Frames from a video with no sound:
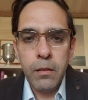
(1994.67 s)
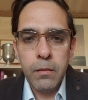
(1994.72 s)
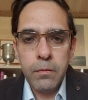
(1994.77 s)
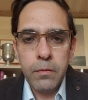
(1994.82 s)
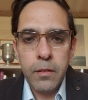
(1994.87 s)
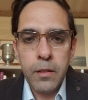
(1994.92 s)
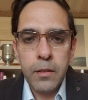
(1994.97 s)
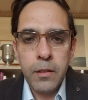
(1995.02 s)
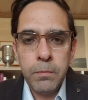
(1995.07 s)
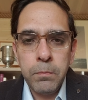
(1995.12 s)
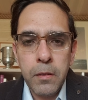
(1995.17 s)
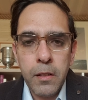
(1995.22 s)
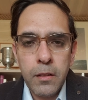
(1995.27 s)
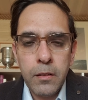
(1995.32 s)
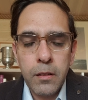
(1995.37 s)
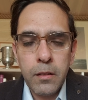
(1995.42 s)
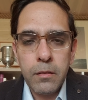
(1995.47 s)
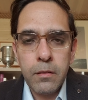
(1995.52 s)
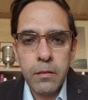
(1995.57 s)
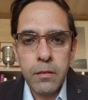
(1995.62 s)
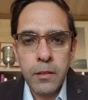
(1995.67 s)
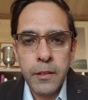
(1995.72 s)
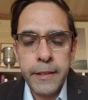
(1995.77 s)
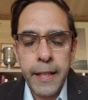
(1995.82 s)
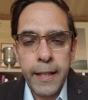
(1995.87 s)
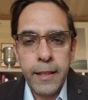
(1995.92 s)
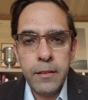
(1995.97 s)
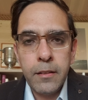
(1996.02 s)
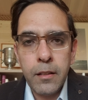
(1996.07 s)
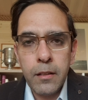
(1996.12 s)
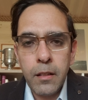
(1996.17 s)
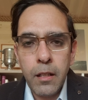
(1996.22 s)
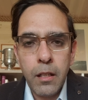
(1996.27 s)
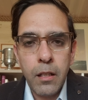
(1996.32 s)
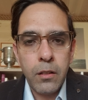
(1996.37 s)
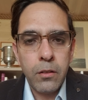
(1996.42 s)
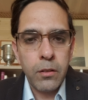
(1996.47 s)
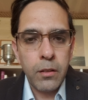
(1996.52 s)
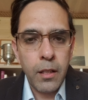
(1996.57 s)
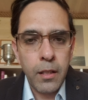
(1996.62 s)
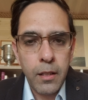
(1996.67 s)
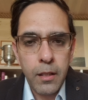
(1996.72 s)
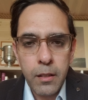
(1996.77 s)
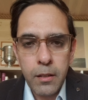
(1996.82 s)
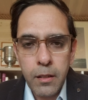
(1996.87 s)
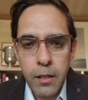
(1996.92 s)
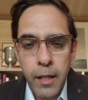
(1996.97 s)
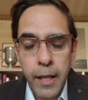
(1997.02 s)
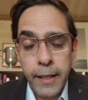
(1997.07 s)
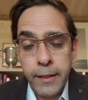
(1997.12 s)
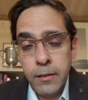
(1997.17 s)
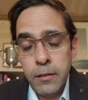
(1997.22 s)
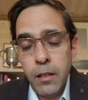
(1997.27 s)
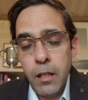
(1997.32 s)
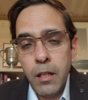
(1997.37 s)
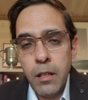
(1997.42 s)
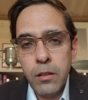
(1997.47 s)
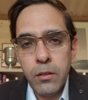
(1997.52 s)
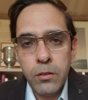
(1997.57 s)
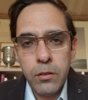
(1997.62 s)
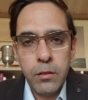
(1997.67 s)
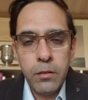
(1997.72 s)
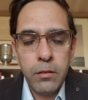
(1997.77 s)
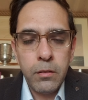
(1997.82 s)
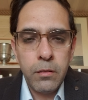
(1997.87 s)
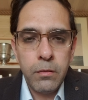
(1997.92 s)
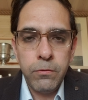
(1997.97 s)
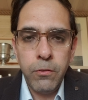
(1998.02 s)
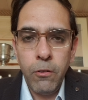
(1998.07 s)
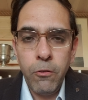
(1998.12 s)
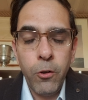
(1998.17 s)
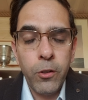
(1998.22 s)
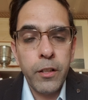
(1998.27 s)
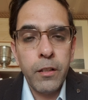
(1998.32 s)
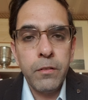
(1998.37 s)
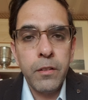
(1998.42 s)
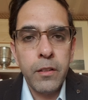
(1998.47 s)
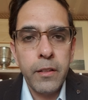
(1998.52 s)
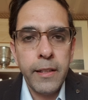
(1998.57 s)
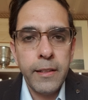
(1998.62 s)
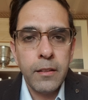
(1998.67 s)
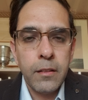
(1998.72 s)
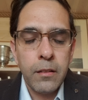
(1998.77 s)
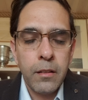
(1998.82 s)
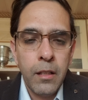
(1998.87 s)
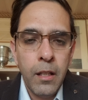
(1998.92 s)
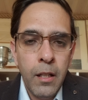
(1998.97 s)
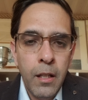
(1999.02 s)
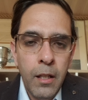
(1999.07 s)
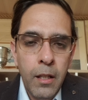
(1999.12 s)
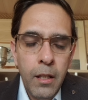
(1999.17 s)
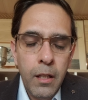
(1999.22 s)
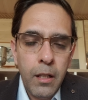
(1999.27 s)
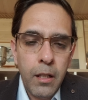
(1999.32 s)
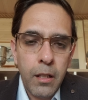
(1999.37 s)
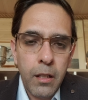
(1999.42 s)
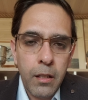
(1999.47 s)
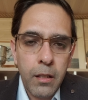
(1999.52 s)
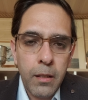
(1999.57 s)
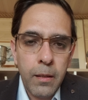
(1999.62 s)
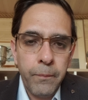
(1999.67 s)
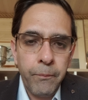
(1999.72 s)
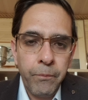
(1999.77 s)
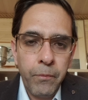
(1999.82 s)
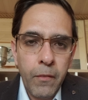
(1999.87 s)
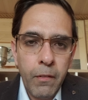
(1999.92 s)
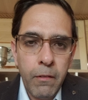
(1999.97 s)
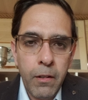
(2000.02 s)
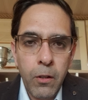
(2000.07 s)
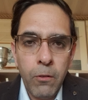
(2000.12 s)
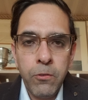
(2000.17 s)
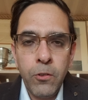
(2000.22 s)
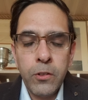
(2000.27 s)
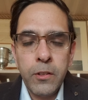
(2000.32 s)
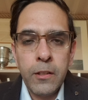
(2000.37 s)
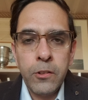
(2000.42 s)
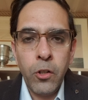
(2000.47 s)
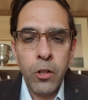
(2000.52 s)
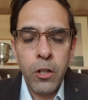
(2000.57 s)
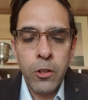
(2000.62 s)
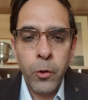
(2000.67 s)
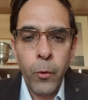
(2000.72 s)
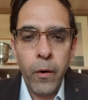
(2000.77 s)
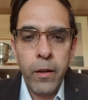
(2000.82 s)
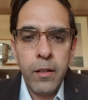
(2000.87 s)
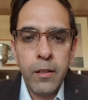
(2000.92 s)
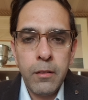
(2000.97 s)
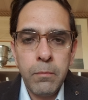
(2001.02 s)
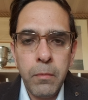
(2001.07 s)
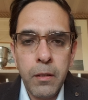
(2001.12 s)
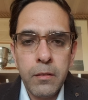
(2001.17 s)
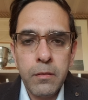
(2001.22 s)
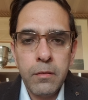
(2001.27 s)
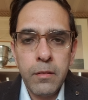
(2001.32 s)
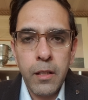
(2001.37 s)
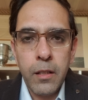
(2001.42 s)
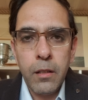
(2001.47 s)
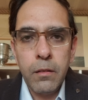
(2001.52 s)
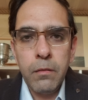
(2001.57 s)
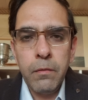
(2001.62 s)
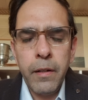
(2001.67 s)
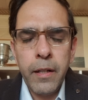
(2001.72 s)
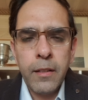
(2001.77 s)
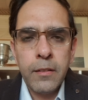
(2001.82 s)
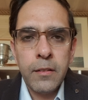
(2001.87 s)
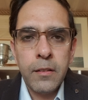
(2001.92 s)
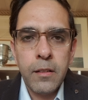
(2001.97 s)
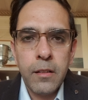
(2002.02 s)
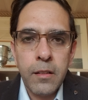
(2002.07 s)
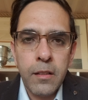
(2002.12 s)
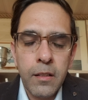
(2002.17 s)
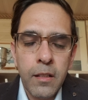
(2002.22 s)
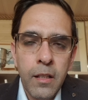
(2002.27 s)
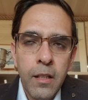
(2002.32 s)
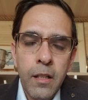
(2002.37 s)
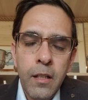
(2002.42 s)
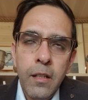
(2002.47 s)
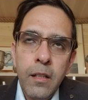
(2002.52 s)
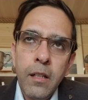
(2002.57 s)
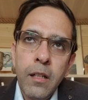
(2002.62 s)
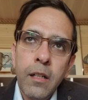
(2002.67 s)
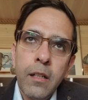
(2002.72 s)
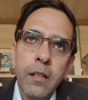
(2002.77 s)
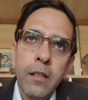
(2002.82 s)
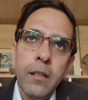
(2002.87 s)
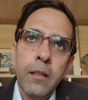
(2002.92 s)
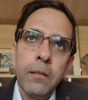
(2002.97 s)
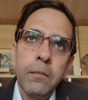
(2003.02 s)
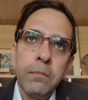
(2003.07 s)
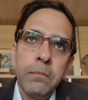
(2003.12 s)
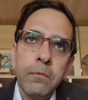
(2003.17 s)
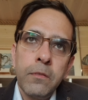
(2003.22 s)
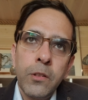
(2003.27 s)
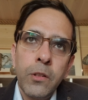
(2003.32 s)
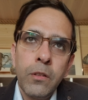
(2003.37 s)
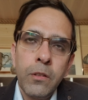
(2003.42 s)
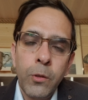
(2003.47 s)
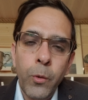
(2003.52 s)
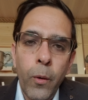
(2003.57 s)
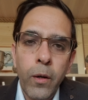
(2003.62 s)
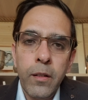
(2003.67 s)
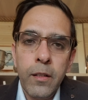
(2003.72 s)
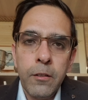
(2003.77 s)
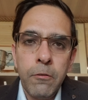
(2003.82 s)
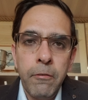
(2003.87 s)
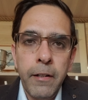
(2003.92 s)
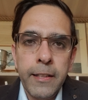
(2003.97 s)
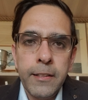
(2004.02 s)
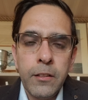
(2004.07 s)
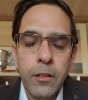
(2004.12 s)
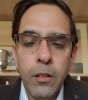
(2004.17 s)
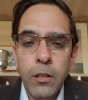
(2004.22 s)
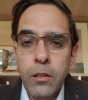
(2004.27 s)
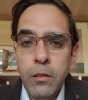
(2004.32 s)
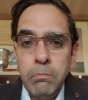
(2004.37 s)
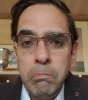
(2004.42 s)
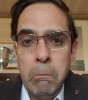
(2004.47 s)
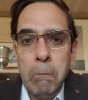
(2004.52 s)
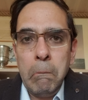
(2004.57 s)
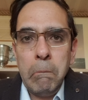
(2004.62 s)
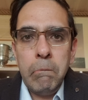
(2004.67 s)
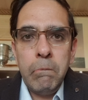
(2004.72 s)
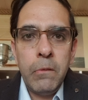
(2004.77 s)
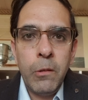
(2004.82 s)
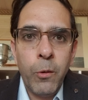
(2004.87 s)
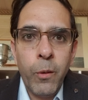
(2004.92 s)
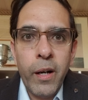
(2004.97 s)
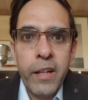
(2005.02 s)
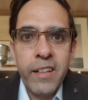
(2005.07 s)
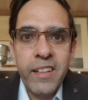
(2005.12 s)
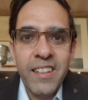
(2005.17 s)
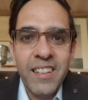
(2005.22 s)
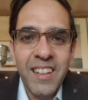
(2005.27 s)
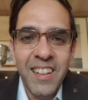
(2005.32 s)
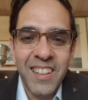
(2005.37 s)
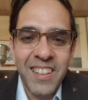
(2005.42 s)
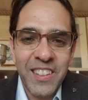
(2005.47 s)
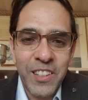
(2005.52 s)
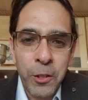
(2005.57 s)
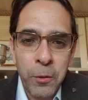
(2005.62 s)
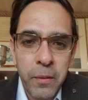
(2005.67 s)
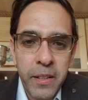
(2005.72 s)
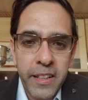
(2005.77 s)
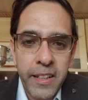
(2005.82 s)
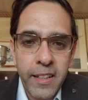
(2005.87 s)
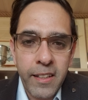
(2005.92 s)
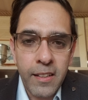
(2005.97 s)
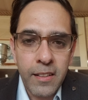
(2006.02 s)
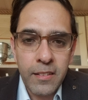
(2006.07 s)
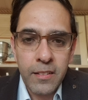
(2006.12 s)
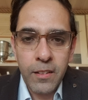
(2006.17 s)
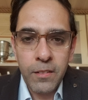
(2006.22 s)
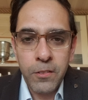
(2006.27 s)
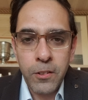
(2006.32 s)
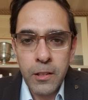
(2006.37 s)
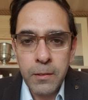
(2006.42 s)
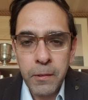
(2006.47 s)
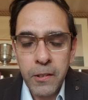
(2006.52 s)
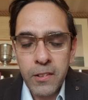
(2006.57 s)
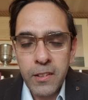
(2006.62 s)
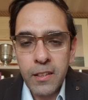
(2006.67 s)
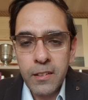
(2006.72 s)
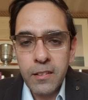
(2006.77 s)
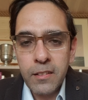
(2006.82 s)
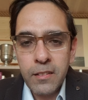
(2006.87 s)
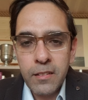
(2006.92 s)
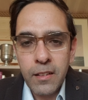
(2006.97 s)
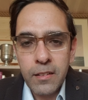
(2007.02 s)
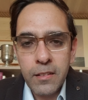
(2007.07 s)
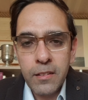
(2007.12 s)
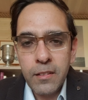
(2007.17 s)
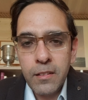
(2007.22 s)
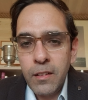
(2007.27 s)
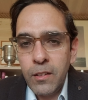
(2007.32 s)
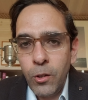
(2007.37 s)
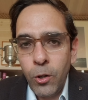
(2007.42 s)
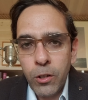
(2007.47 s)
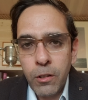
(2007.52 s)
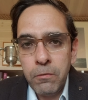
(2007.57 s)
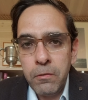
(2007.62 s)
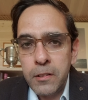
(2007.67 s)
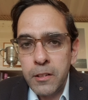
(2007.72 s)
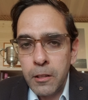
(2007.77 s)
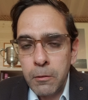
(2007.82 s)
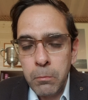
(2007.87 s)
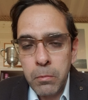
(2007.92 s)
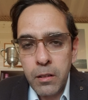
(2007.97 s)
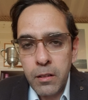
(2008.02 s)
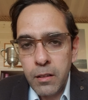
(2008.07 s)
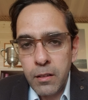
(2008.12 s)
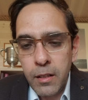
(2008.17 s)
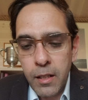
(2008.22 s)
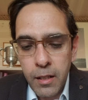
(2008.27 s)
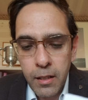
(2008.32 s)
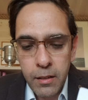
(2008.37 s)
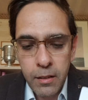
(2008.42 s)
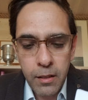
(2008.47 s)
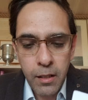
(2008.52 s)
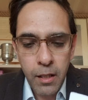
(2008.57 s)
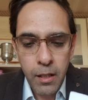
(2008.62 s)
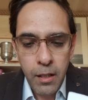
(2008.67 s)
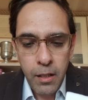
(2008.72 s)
this person checks it out and likes the house for whatever reason. Well, of course, it's got a toilet, but where does the toilet waste go? No idea. Nobody cares, of course, because it's not visible, and